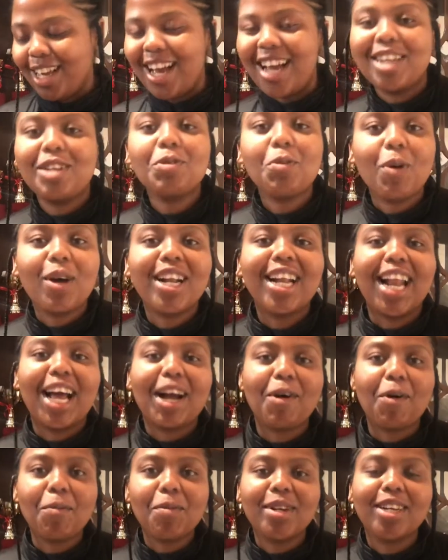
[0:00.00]
I didn't want to
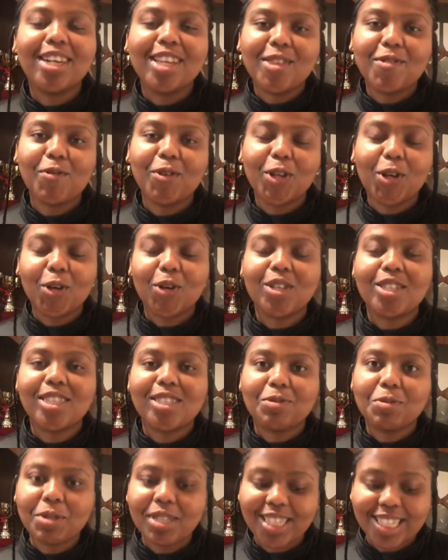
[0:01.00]
like open it in the video because
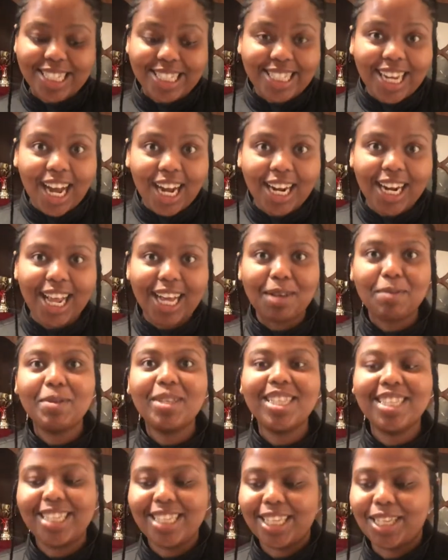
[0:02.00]
it was stuck. Like if
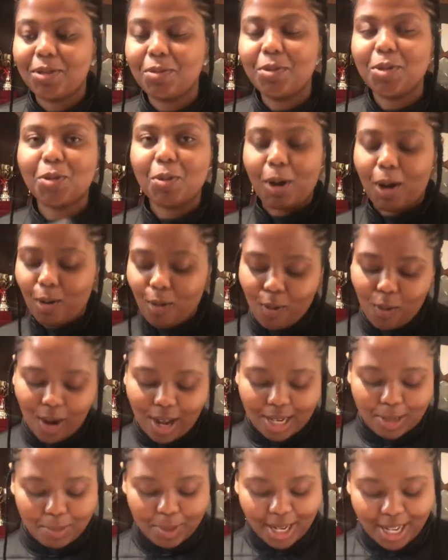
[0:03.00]
you stick it, this was
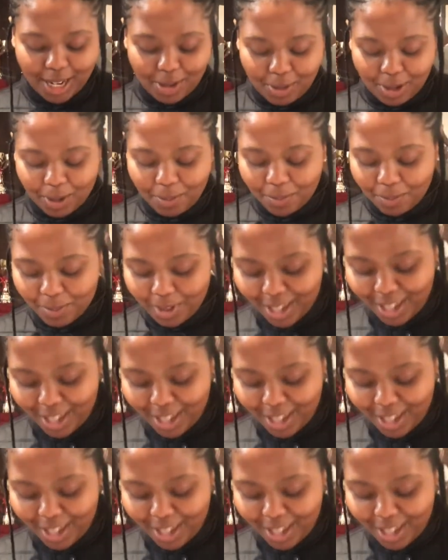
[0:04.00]
But anyway,